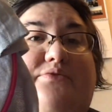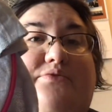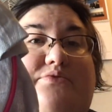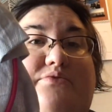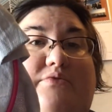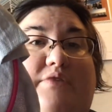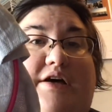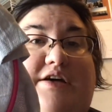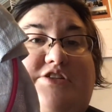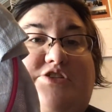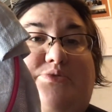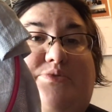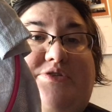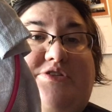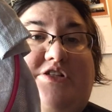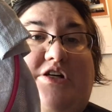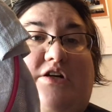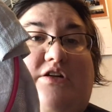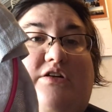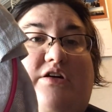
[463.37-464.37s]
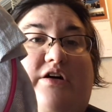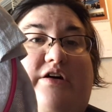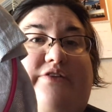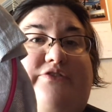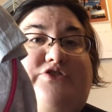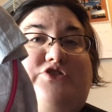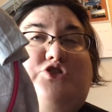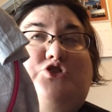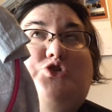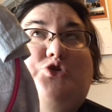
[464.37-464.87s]
as a result of
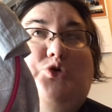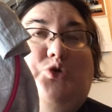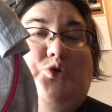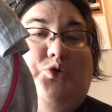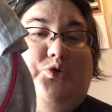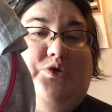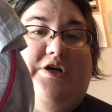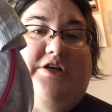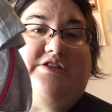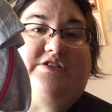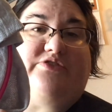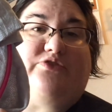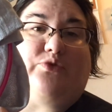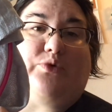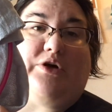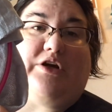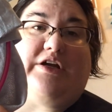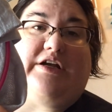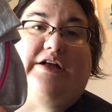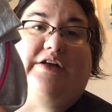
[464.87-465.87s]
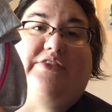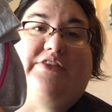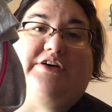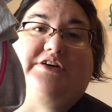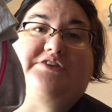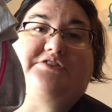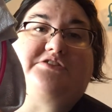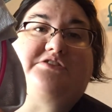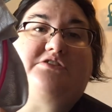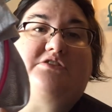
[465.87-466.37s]
2 days of working on
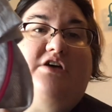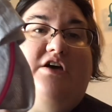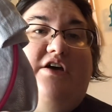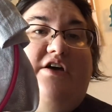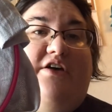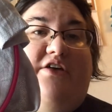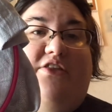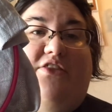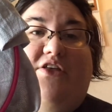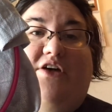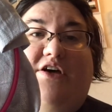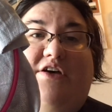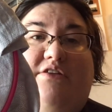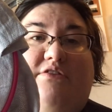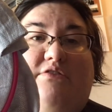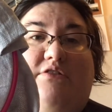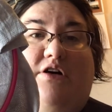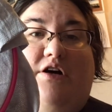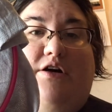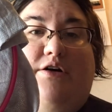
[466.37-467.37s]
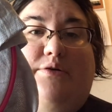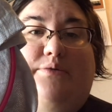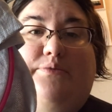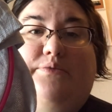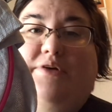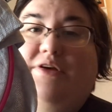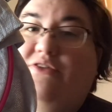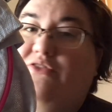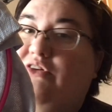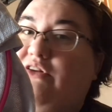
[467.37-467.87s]
this, that
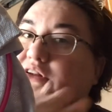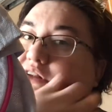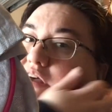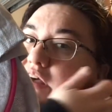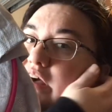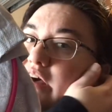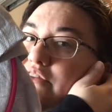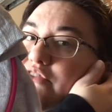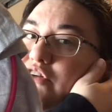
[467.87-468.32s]
even after